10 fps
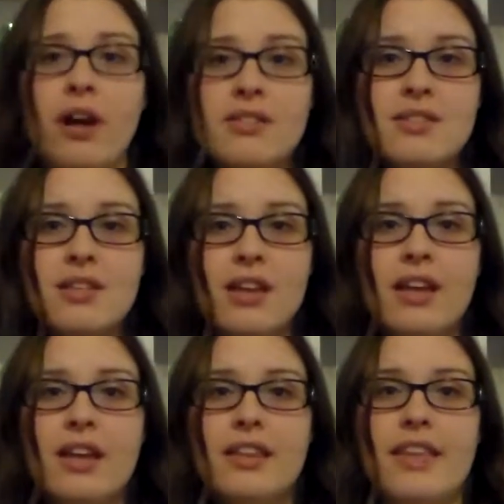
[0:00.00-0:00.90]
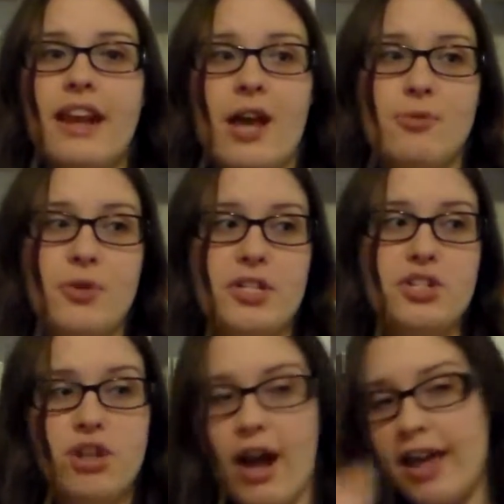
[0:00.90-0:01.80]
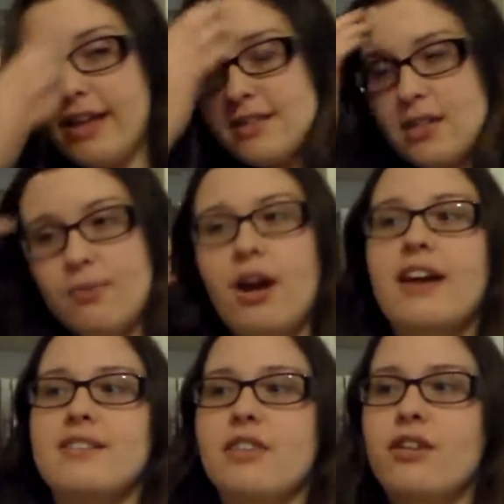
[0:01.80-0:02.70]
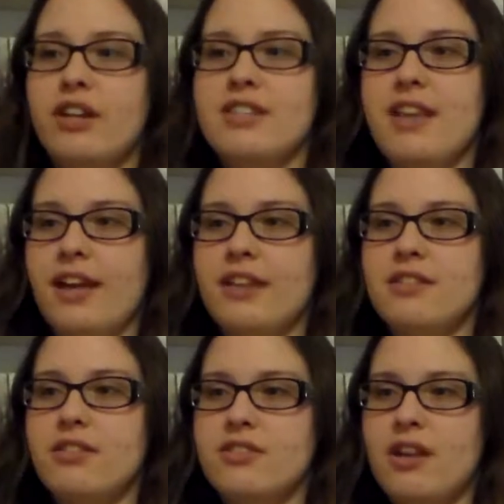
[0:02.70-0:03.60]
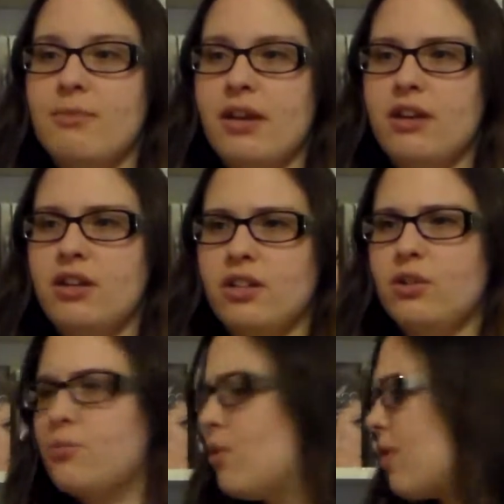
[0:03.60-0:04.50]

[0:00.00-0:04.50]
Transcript: books that I'm going to try and summarize in thirty seconds. There's some that are a little